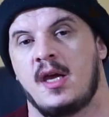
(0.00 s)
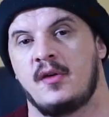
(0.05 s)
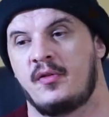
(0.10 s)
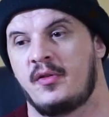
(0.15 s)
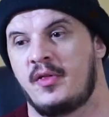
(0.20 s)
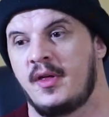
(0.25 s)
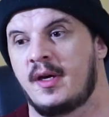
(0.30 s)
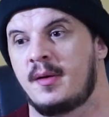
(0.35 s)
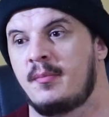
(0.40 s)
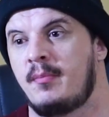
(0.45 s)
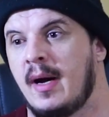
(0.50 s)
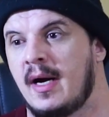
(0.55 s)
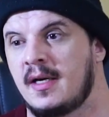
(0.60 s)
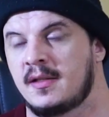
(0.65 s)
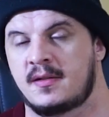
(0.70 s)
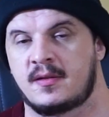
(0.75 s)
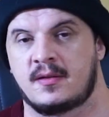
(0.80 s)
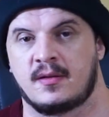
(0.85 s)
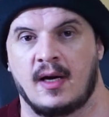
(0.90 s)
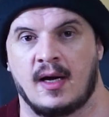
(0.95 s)
If you think
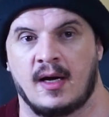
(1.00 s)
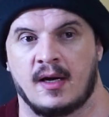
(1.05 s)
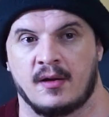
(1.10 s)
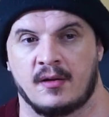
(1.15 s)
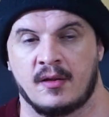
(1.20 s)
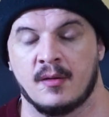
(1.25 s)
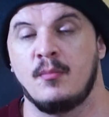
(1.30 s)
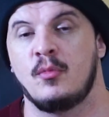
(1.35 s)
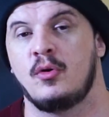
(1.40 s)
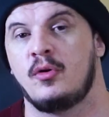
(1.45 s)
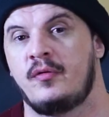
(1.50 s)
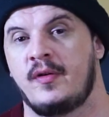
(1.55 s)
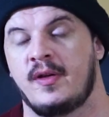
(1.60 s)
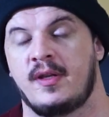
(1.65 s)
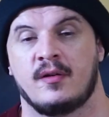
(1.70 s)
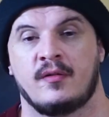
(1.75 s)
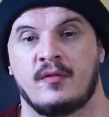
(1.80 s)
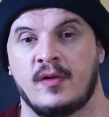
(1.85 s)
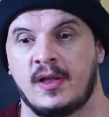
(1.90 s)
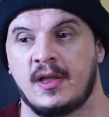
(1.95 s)
about the movie
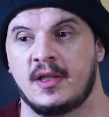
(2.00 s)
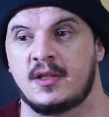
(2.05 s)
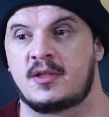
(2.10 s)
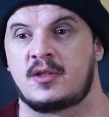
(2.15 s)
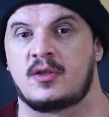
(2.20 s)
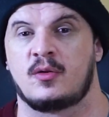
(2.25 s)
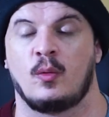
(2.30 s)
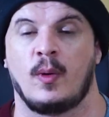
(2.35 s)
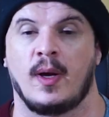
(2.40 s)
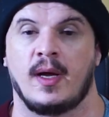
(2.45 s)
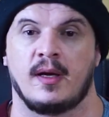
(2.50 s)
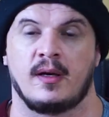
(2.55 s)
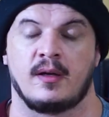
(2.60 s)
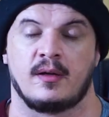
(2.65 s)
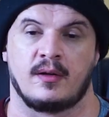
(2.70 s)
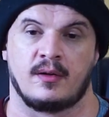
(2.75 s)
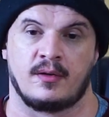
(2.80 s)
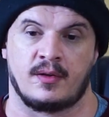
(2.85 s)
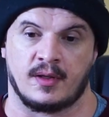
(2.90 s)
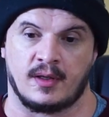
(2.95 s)
The Village,
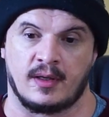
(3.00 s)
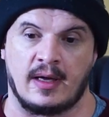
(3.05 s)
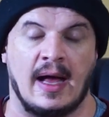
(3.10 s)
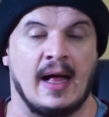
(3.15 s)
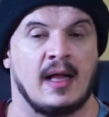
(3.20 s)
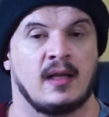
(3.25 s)
where the